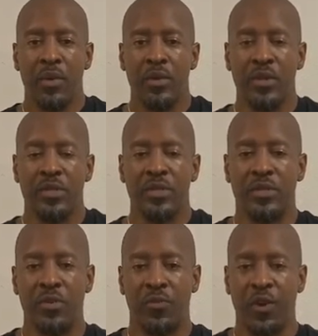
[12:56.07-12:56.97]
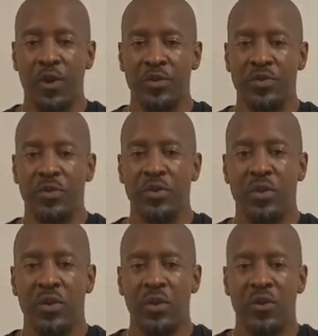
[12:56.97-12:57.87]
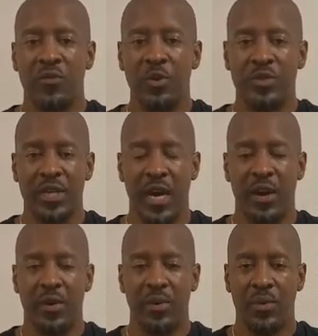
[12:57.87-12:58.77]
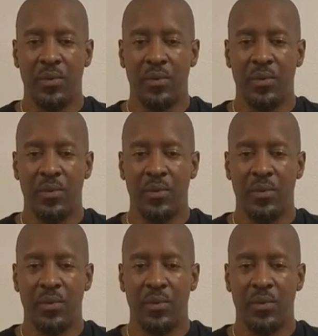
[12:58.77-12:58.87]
This is the first futsal.